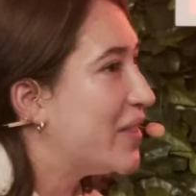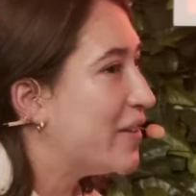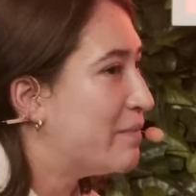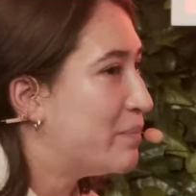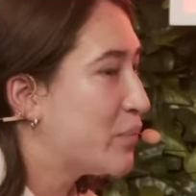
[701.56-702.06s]

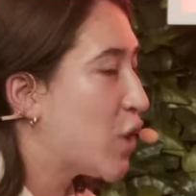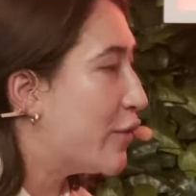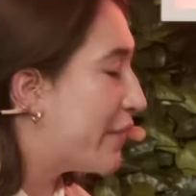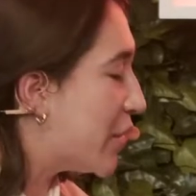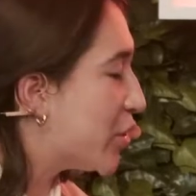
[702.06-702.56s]
the
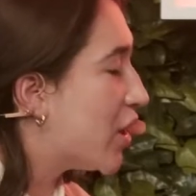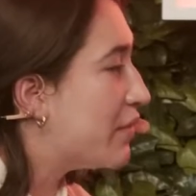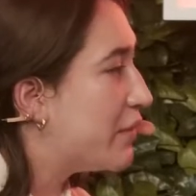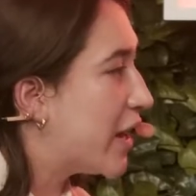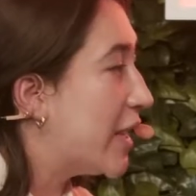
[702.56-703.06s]
co-founder
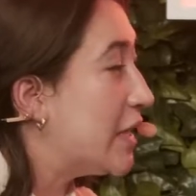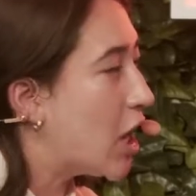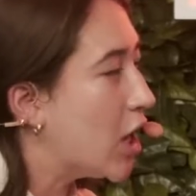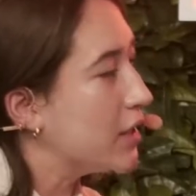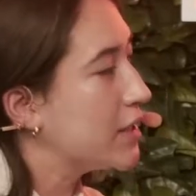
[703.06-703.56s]
of a very
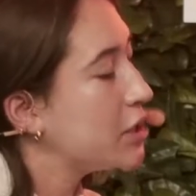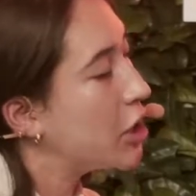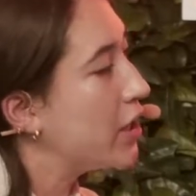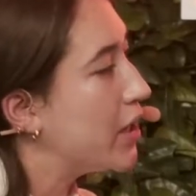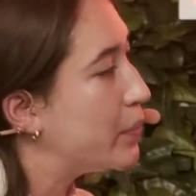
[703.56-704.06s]
young
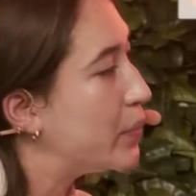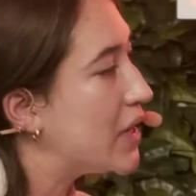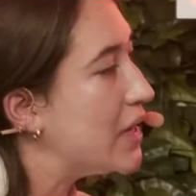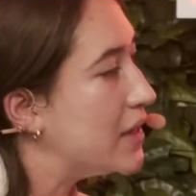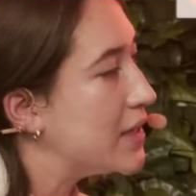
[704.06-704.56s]
startup
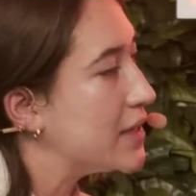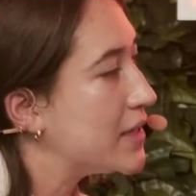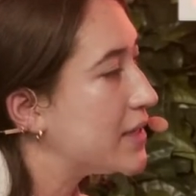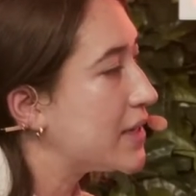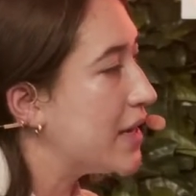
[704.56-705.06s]
in
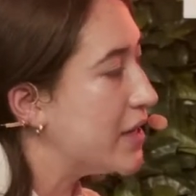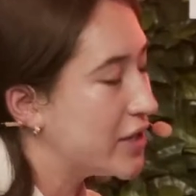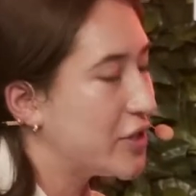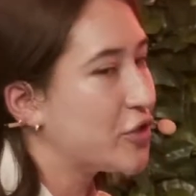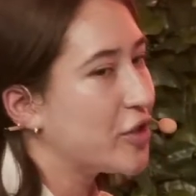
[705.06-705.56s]
this
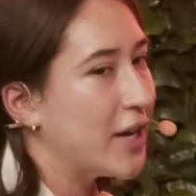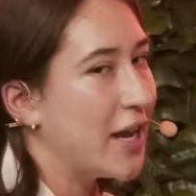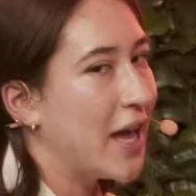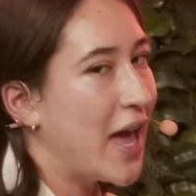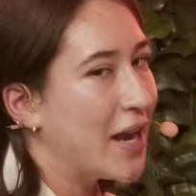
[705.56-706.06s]

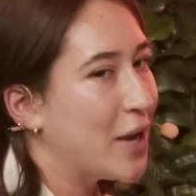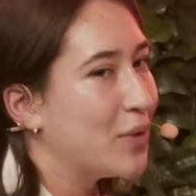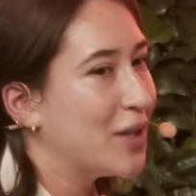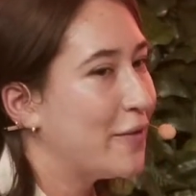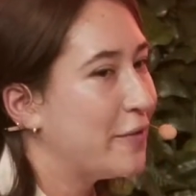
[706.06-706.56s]
industry, and I
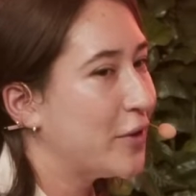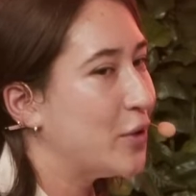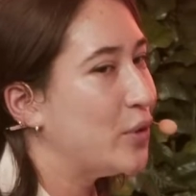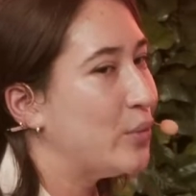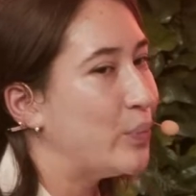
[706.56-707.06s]
would love for
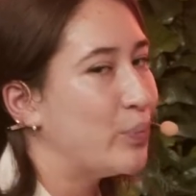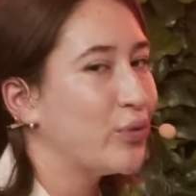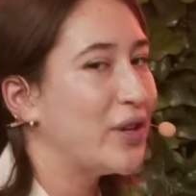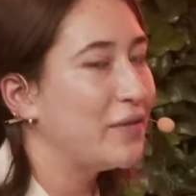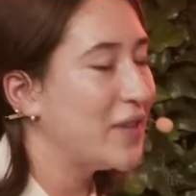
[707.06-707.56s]
you to
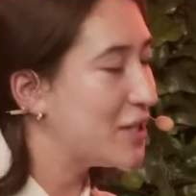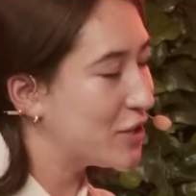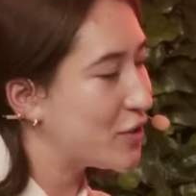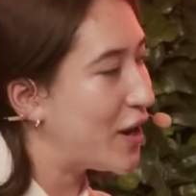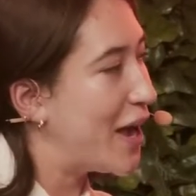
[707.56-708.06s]
briefly
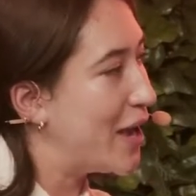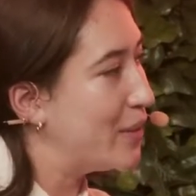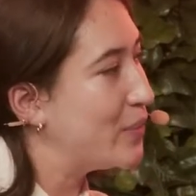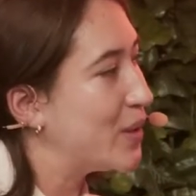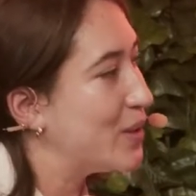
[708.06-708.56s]

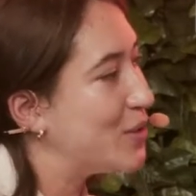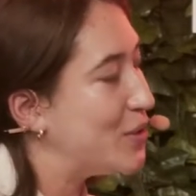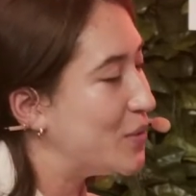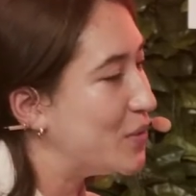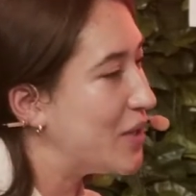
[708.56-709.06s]
describe
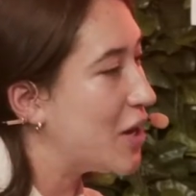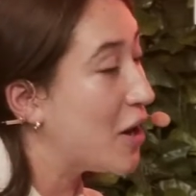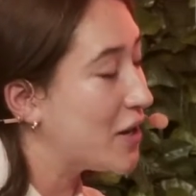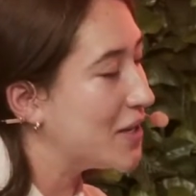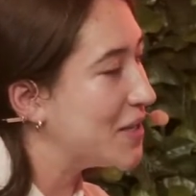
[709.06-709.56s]
to the
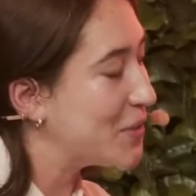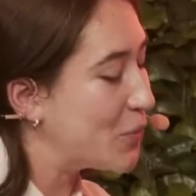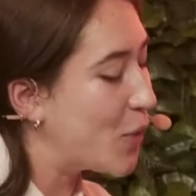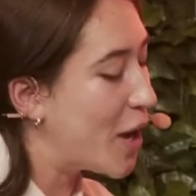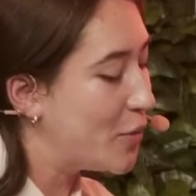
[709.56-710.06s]
audience
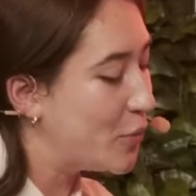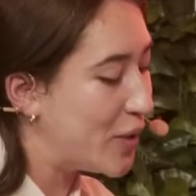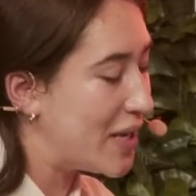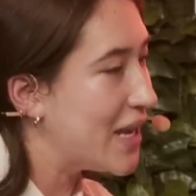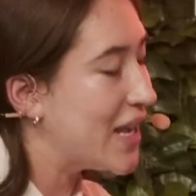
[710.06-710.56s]
what
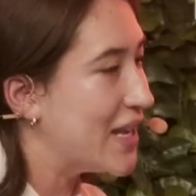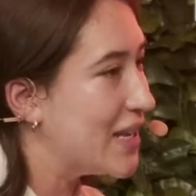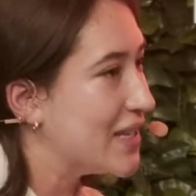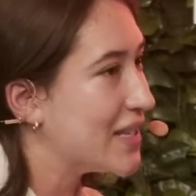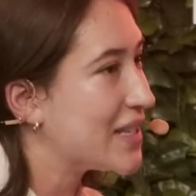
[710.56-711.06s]
We
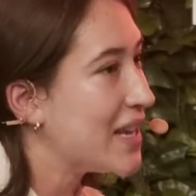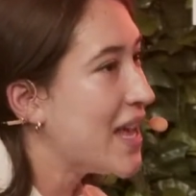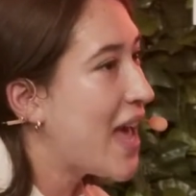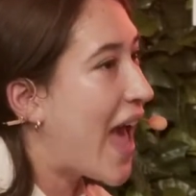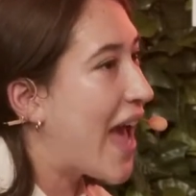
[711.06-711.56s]
is
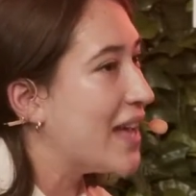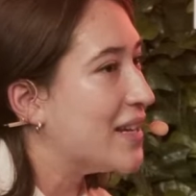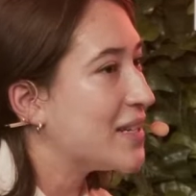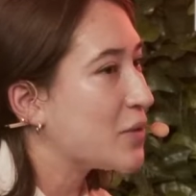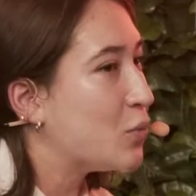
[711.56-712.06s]

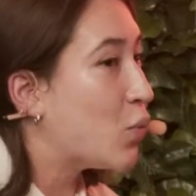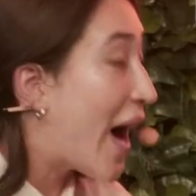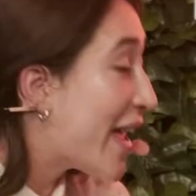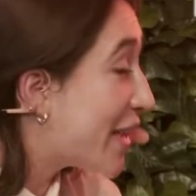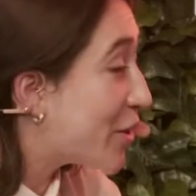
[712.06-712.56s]
and
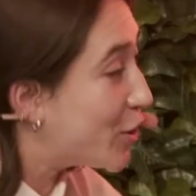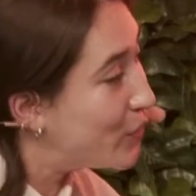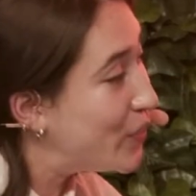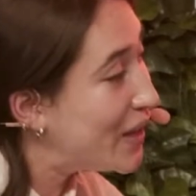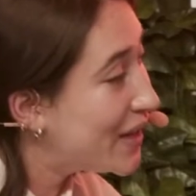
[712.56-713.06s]
why it
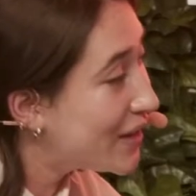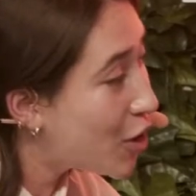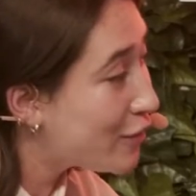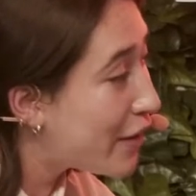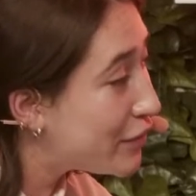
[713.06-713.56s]
could be
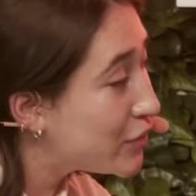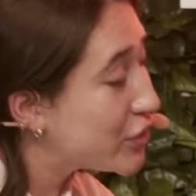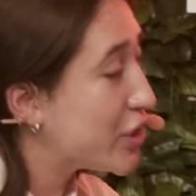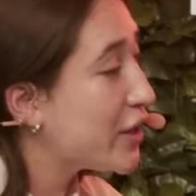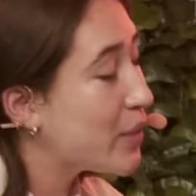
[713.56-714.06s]
a
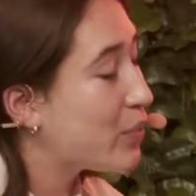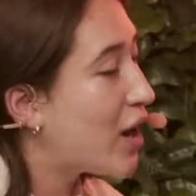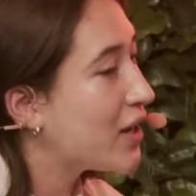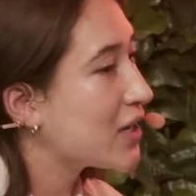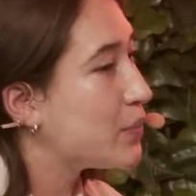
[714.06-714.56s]
revolutionary
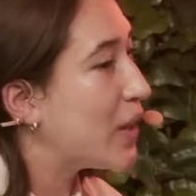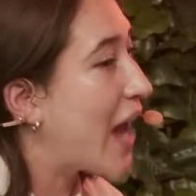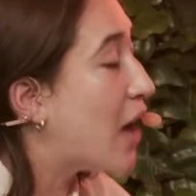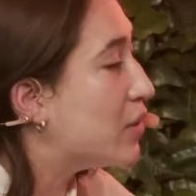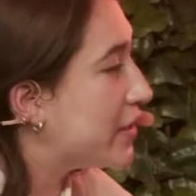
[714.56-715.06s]
product, but
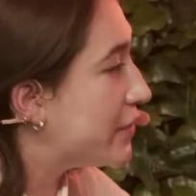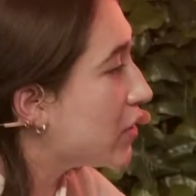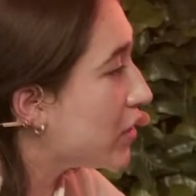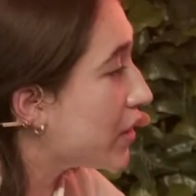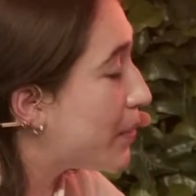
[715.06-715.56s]
how
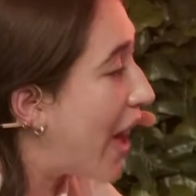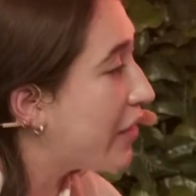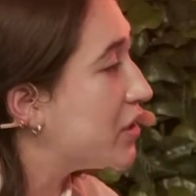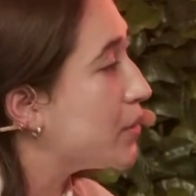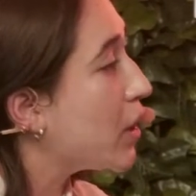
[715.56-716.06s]
difficult the
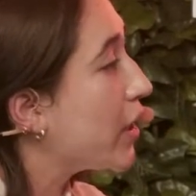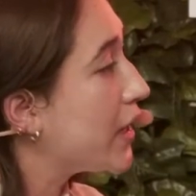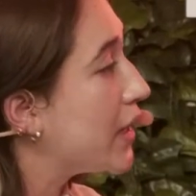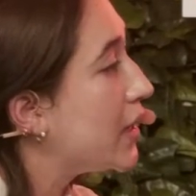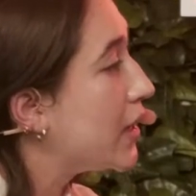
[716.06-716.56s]
path to
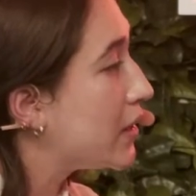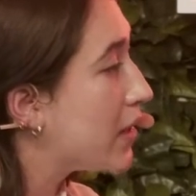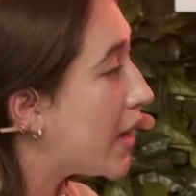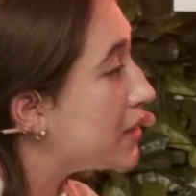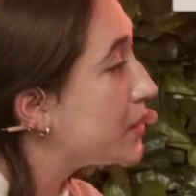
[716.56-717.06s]
market
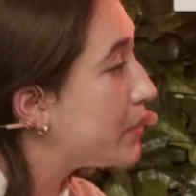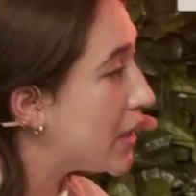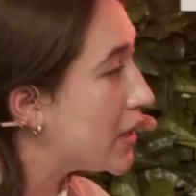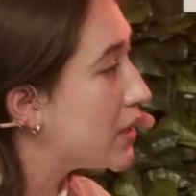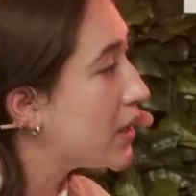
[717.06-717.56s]
has
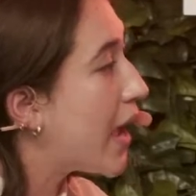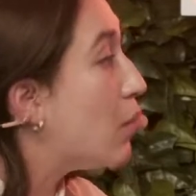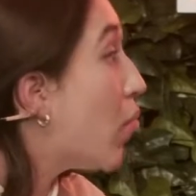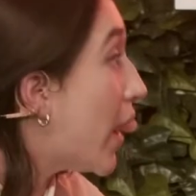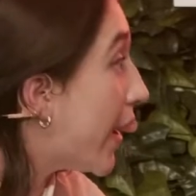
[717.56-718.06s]
been
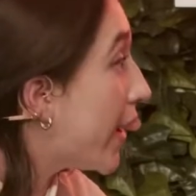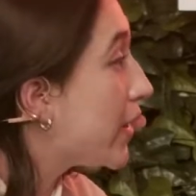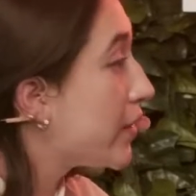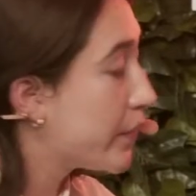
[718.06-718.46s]
and why.